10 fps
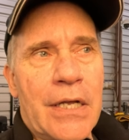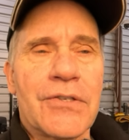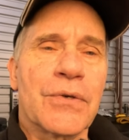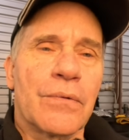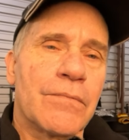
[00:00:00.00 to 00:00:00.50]

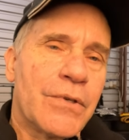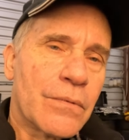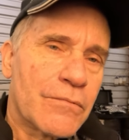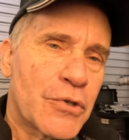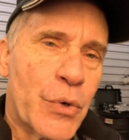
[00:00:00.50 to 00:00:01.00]
And so, you
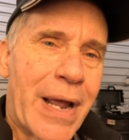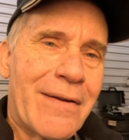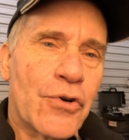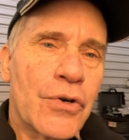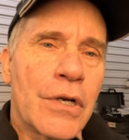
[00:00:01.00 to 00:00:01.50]
know,
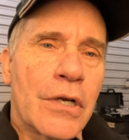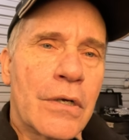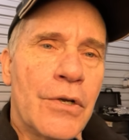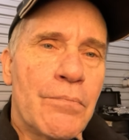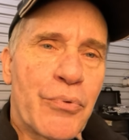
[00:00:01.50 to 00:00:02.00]
driver
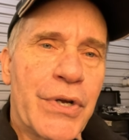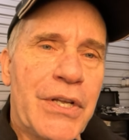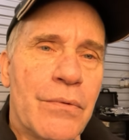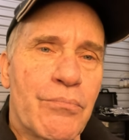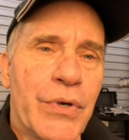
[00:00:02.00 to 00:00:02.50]

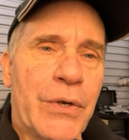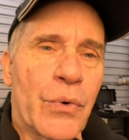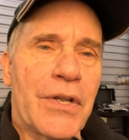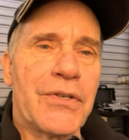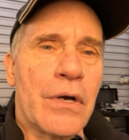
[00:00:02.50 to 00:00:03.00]

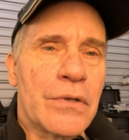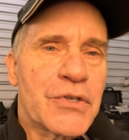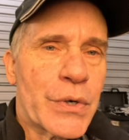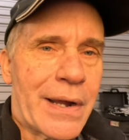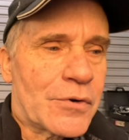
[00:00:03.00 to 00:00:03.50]
pre-run
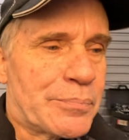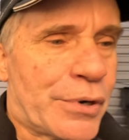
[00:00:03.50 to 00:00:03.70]
notes, driver